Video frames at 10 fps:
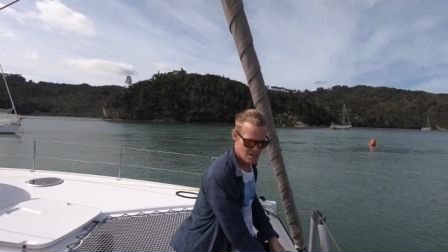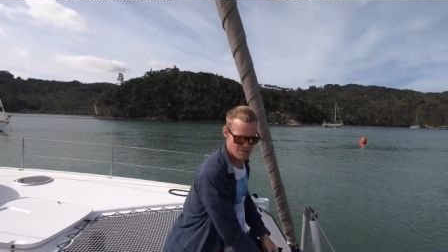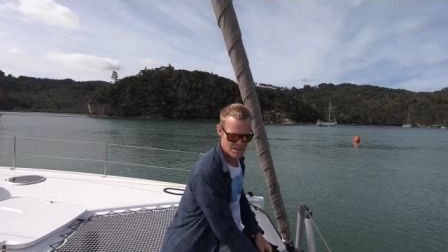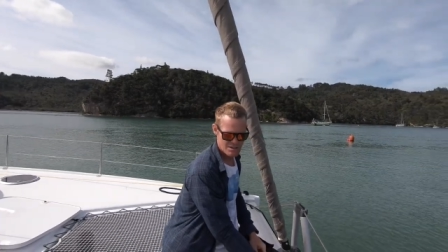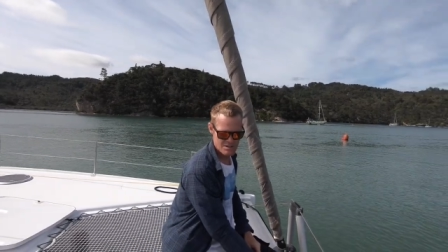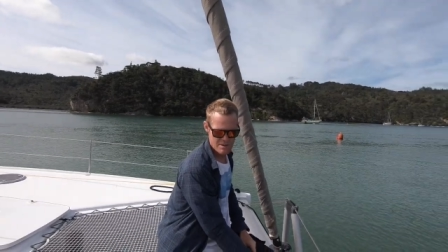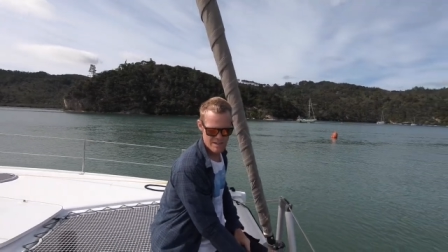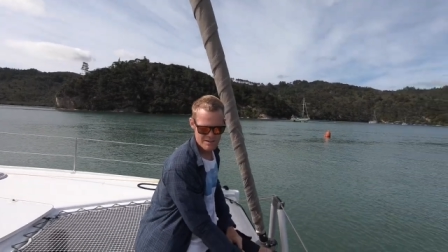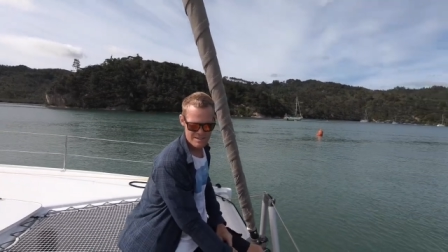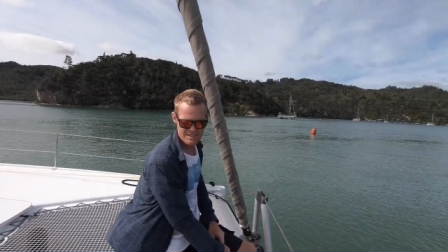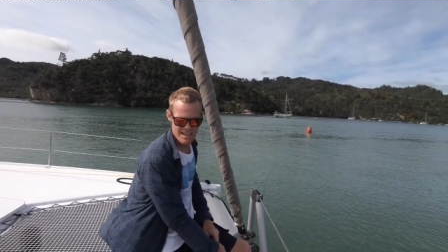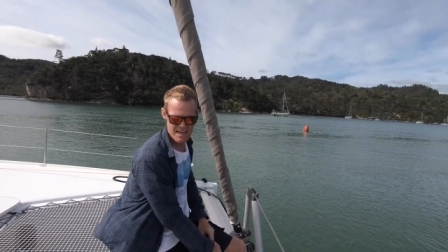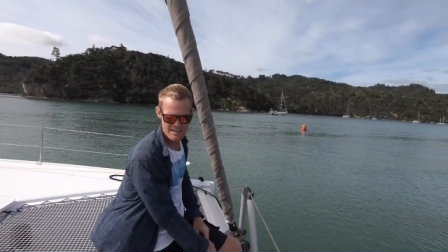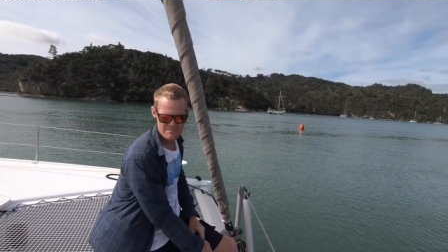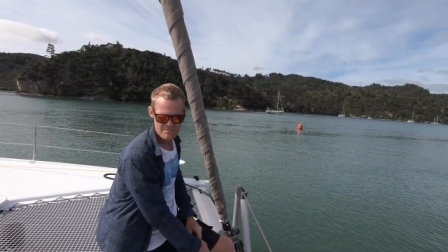hold it on the boat. Okay.
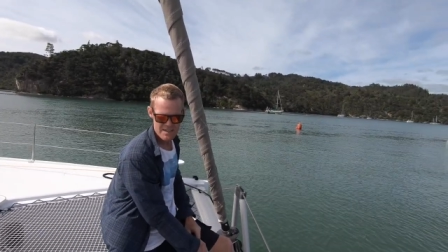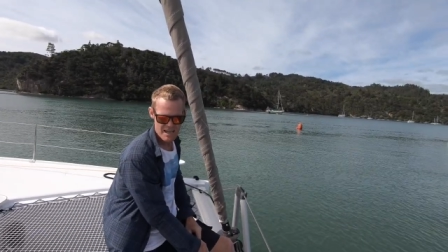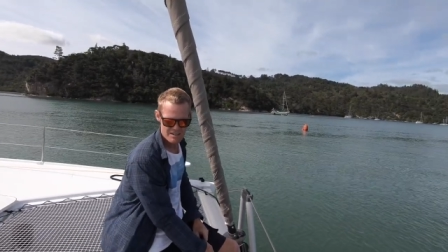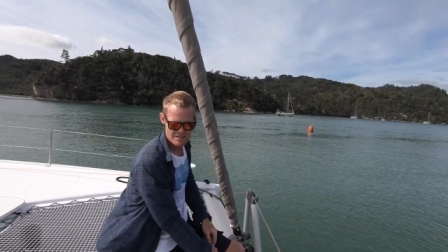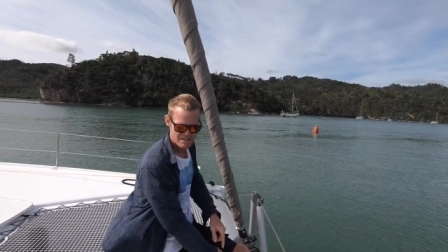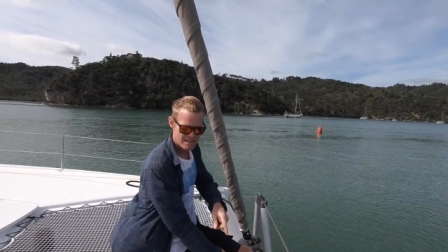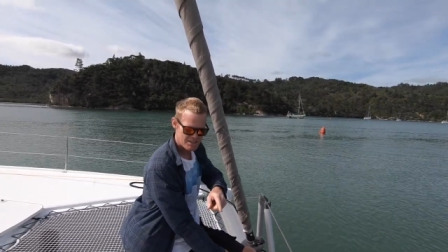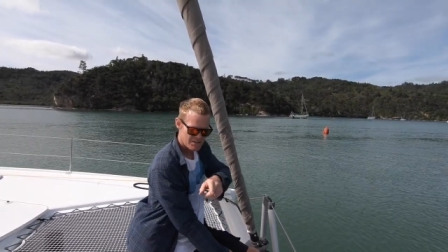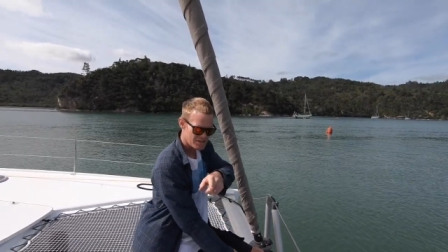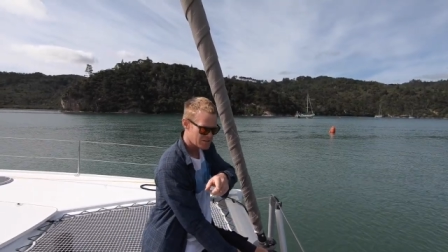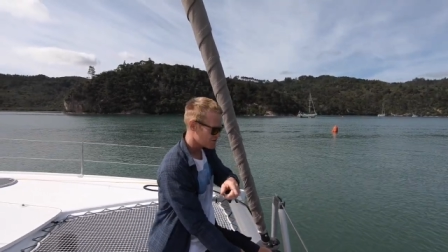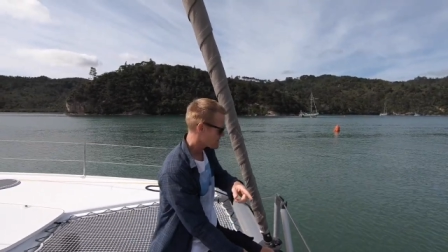Um, I'll just need you to do